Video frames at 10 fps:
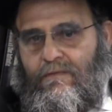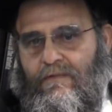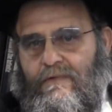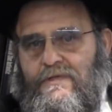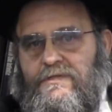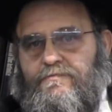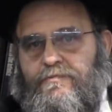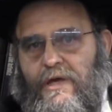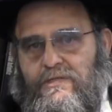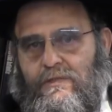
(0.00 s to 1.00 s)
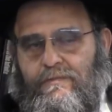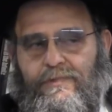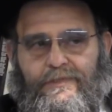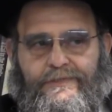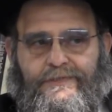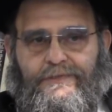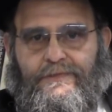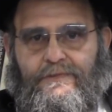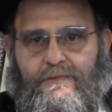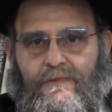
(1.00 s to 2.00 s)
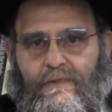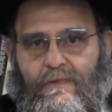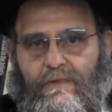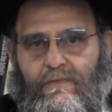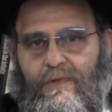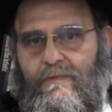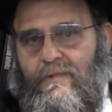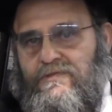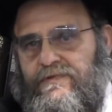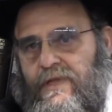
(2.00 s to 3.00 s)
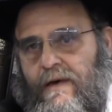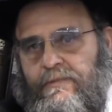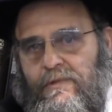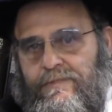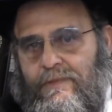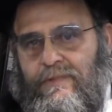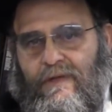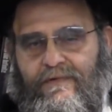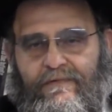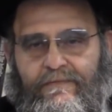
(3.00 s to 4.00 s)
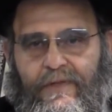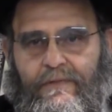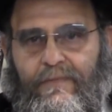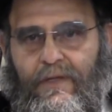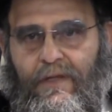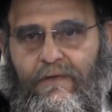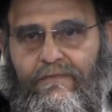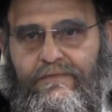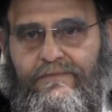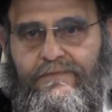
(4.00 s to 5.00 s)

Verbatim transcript: Very special person, one of the most phenomenal people I've ever met in my life.